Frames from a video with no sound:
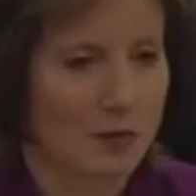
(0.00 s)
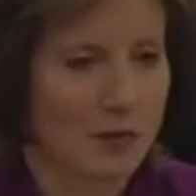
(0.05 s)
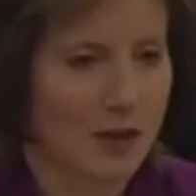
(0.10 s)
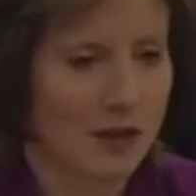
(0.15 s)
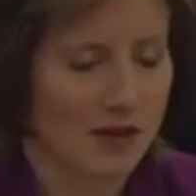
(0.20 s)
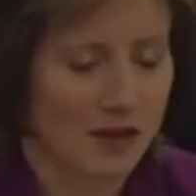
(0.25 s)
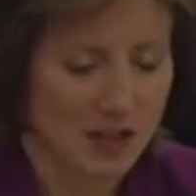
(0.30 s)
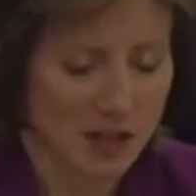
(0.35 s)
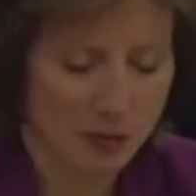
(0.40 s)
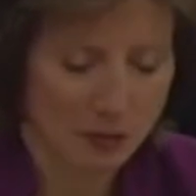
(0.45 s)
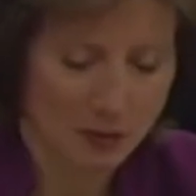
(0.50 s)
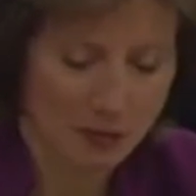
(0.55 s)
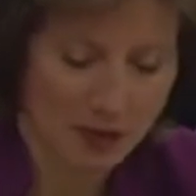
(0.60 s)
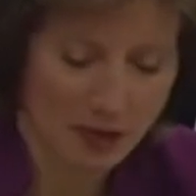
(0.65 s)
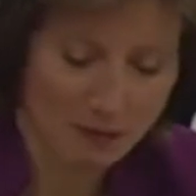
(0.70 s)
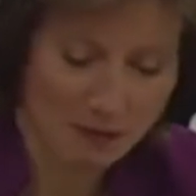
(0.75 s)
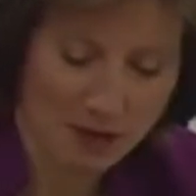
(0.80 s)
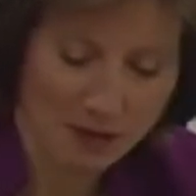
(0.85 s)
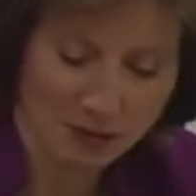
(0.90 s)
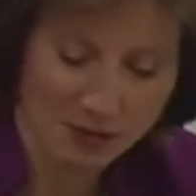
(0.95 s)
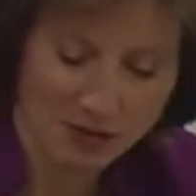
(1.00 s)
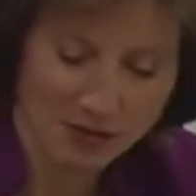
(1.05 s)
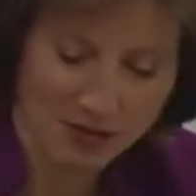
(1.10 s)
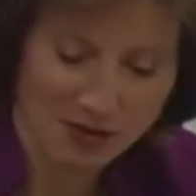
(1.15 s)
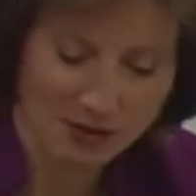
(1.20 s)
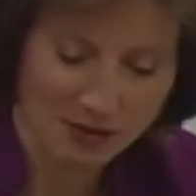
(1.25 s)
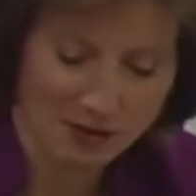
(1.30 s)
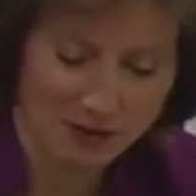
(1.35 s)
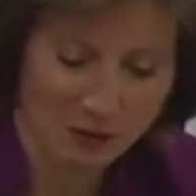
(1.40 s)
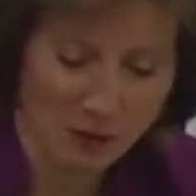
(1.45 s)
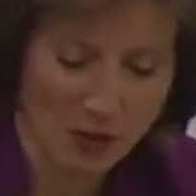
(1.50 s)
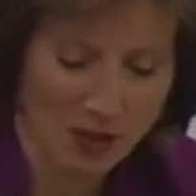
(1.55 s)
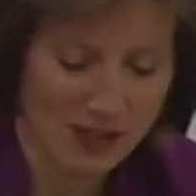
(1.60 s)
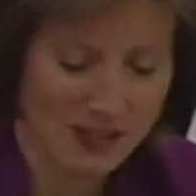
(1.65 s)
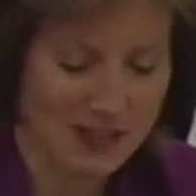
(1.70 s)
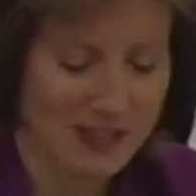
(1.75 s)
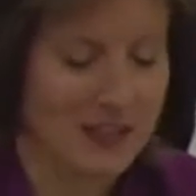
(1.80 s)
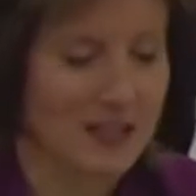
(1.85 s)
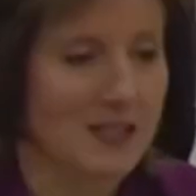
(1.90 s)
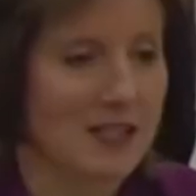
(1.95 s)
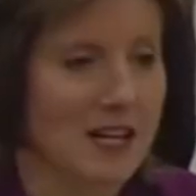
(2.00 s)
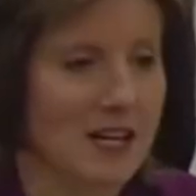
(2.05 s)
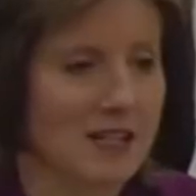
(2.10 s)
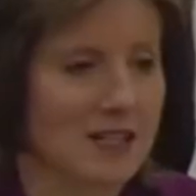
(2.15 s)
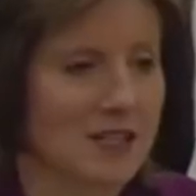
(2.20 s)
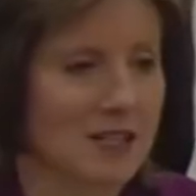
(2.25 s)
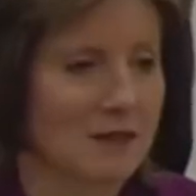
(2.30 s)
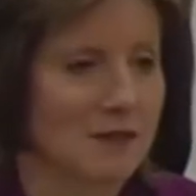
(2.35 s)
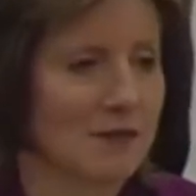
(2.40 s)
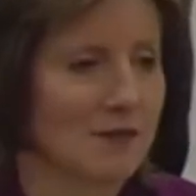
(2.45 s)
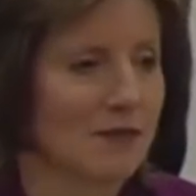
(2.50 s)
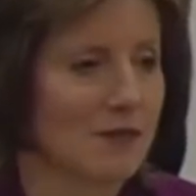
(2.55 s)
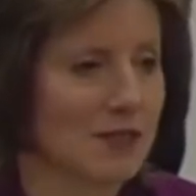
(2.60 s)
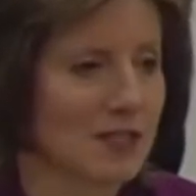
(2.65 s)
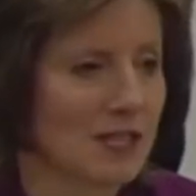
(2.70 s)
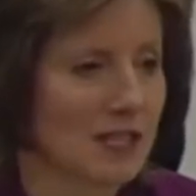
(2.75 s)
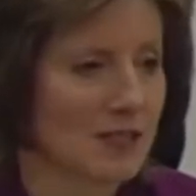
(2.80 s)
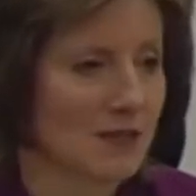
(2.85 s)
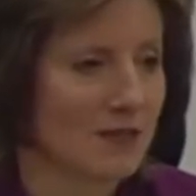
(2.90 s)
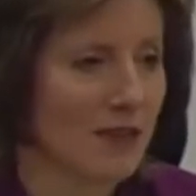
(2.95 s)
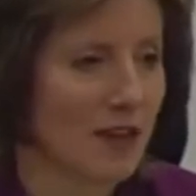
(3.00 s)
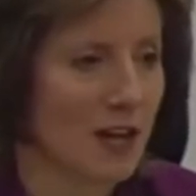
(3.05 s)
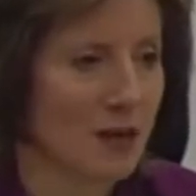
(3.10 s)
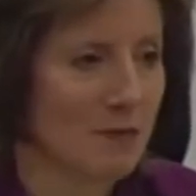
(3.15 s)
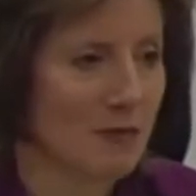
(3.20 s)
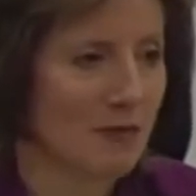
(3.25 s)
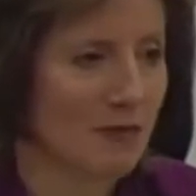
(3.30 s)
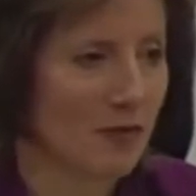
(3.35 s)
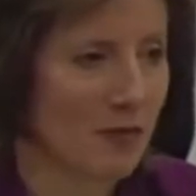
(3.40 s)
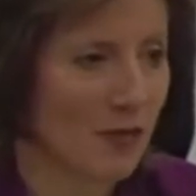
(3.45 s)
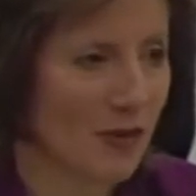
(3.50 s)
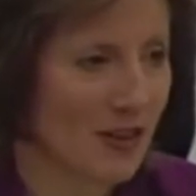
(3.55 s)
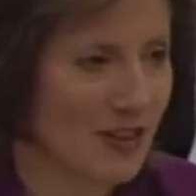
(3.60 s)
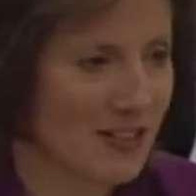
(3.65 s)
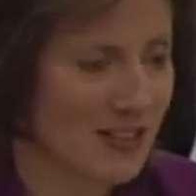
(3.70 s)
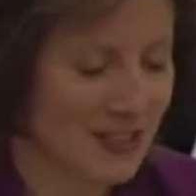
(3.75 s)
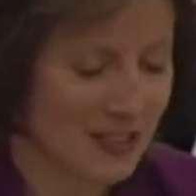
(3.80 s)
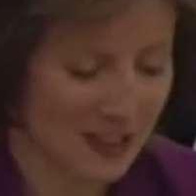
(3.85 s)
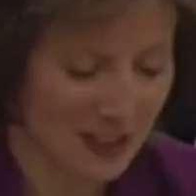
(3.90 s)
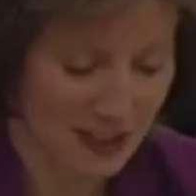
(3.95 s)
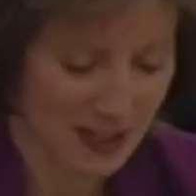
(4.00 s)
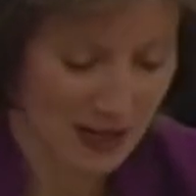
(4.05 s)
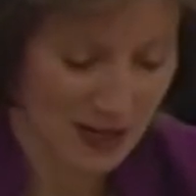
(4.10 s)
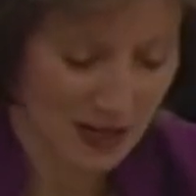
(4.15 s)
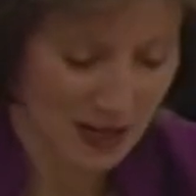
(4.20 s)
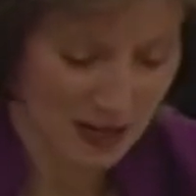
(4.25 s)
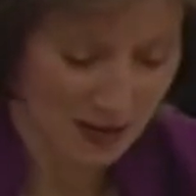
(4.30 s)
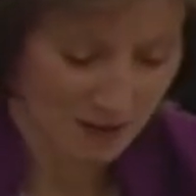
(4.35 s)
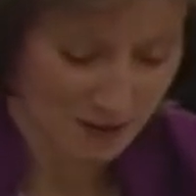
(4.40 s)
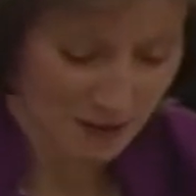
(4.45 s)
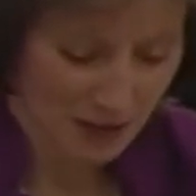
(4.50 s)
our subcommittee members and witnesses testifying before us today.